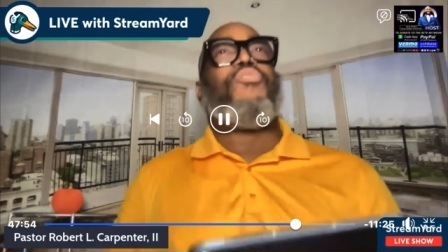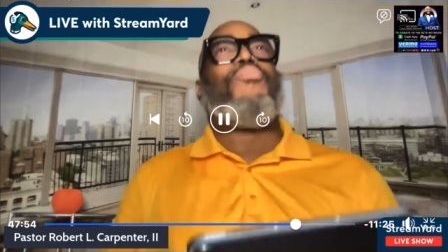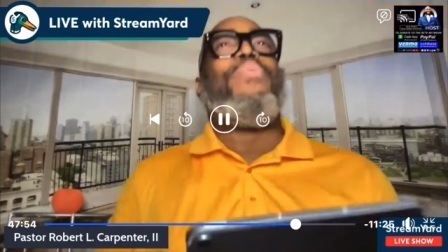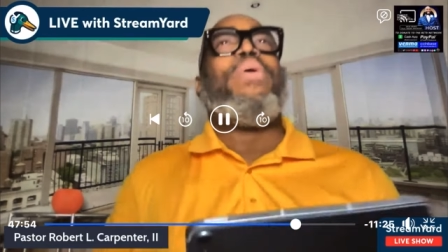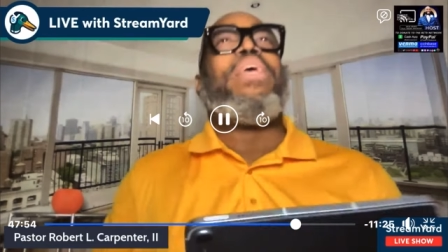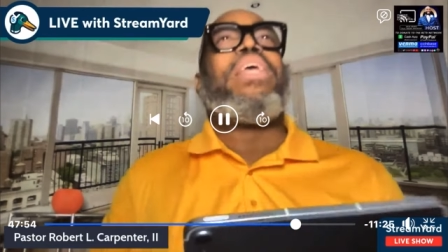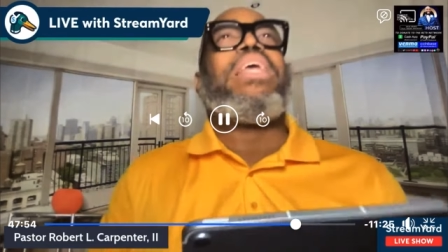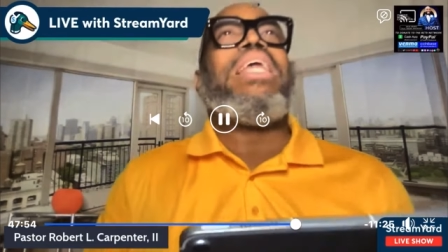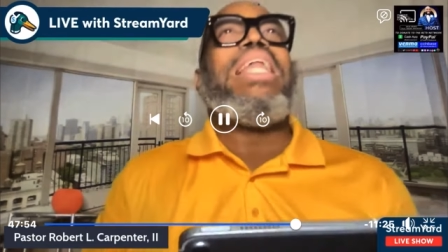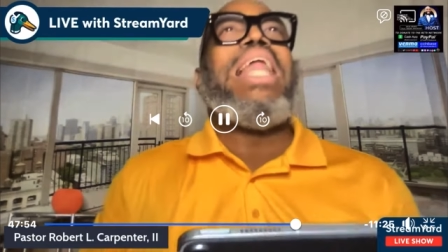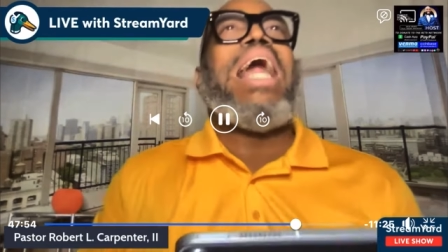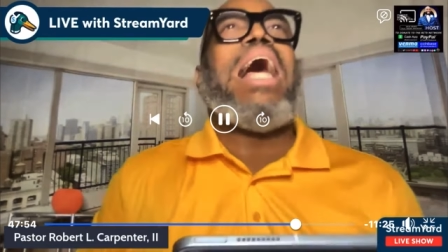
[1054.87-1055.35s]

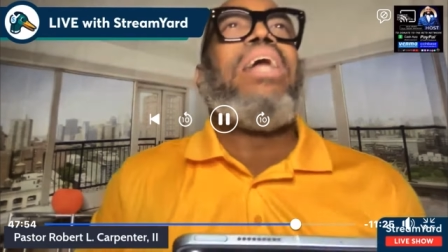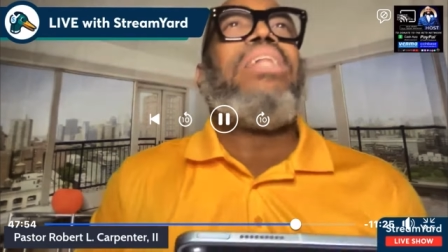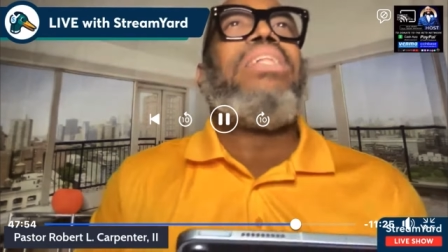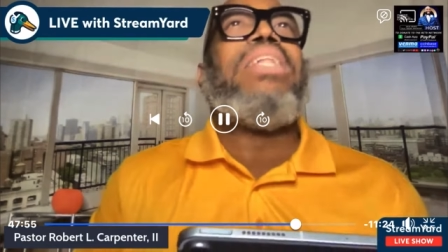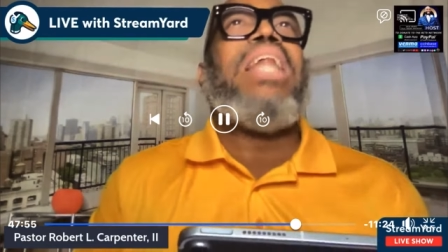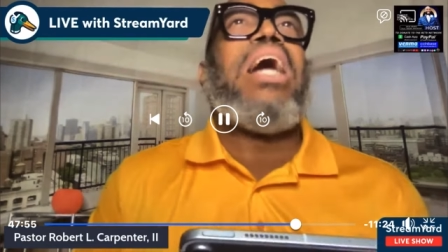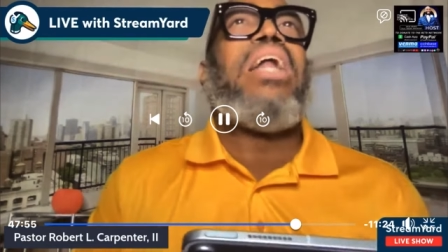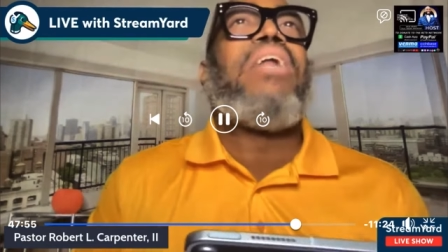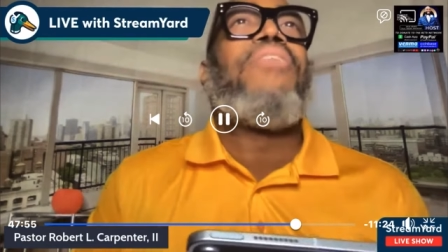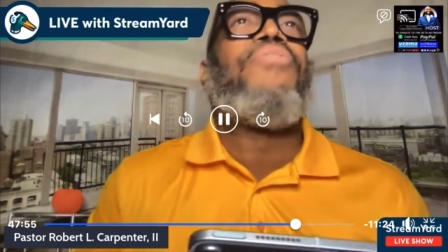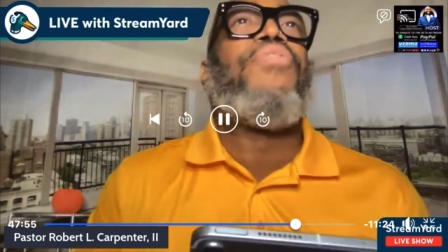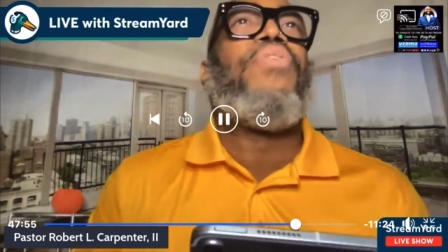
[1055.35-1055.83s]
speaking out,
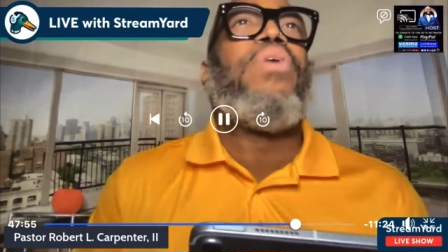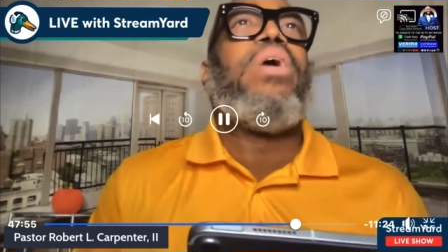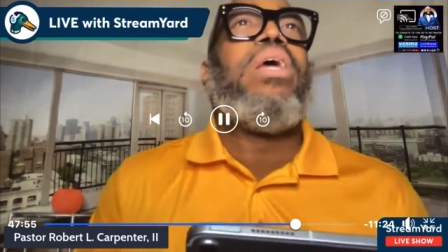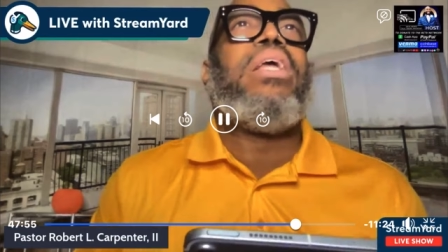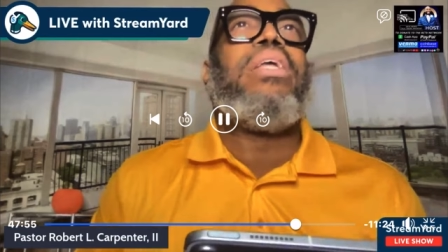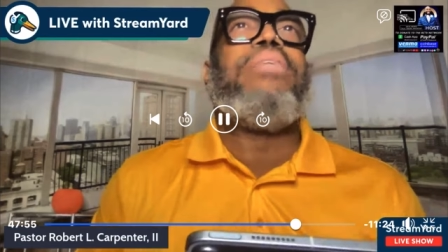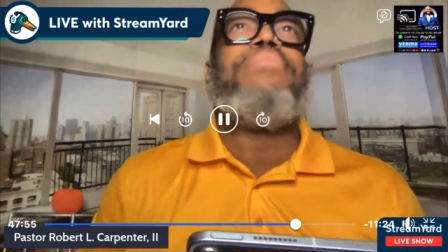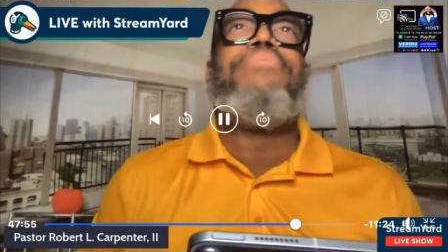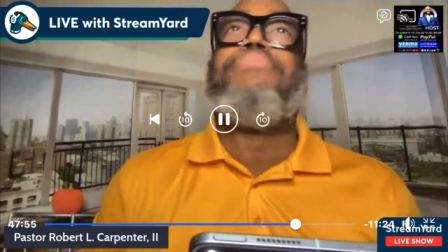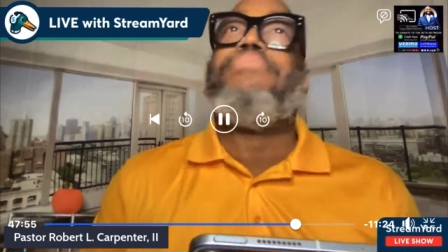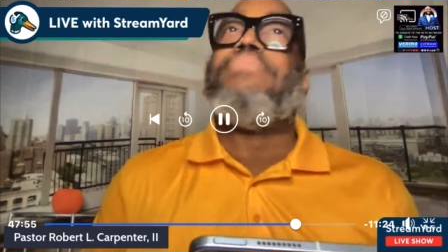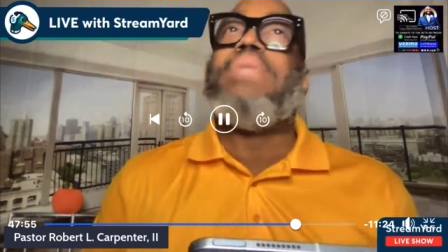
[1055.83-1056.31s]
not
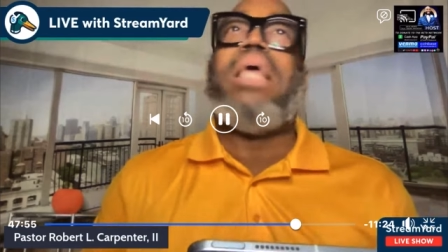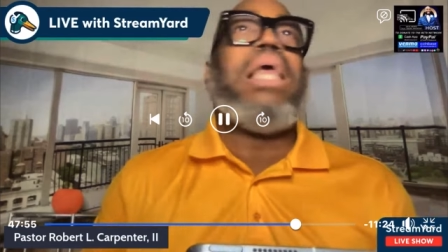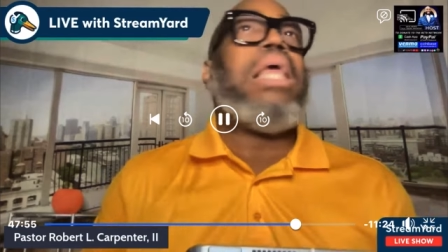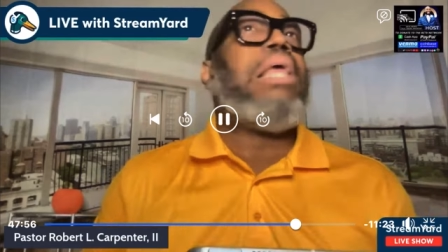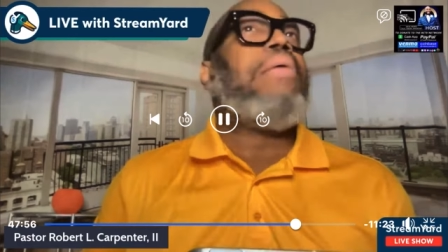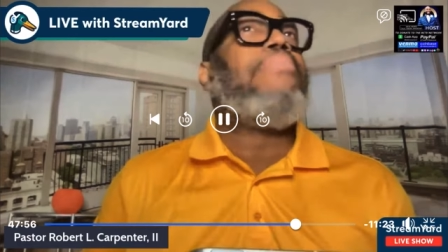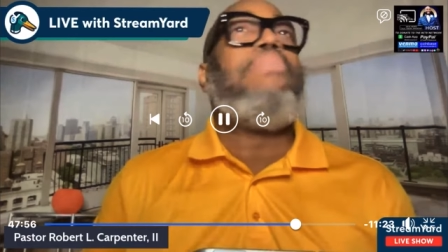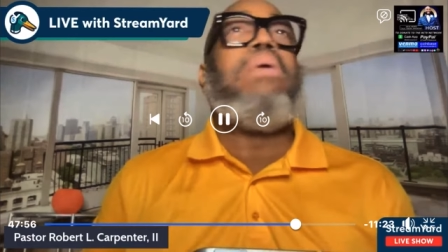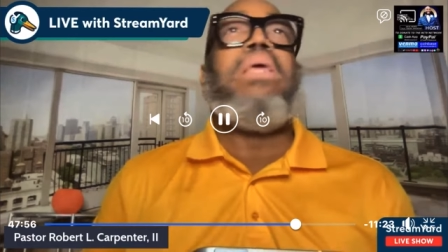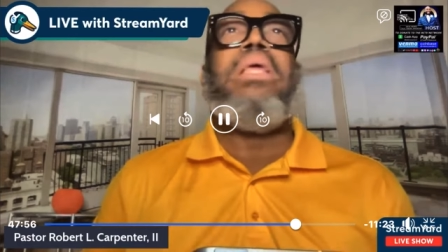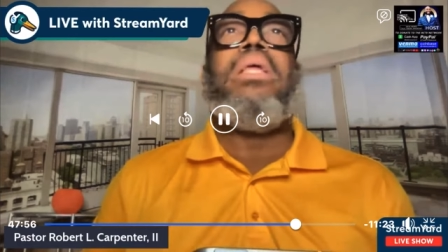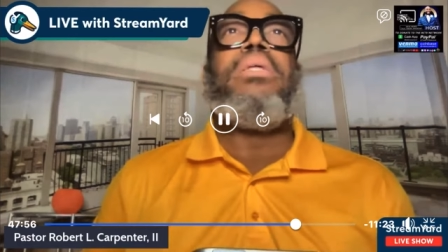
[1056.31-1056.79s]
afraid. It
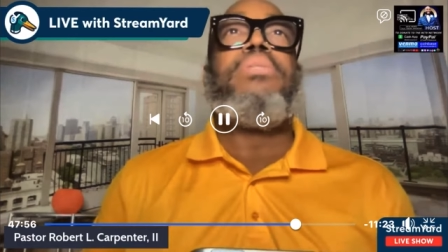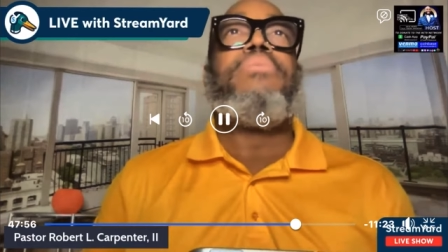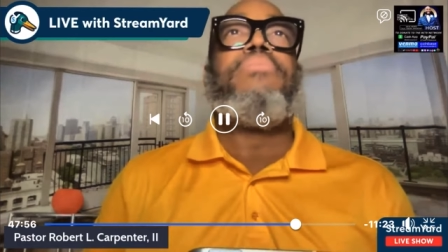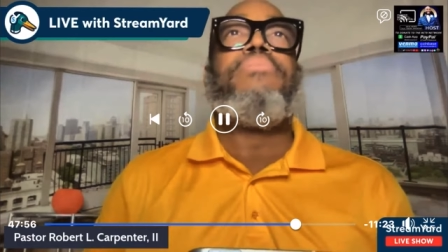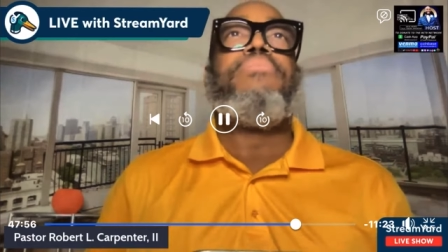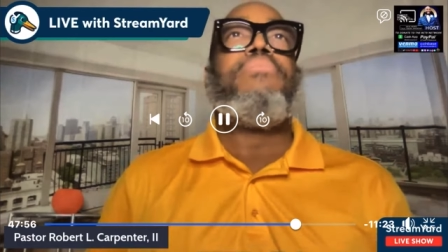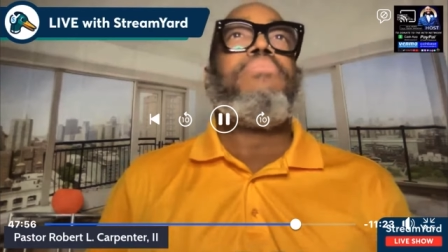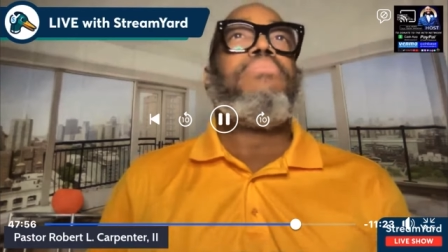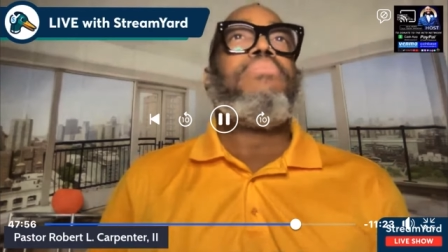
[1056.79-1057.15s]
ain't me.